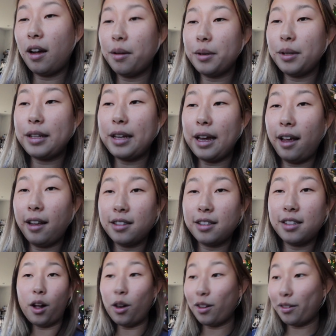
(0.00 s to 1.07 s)
I would would
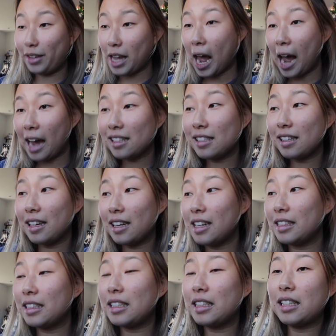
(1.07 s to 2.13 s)
get all of the
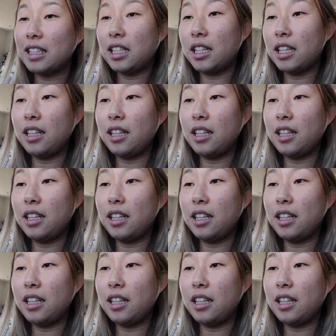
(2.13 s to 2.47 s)
assets,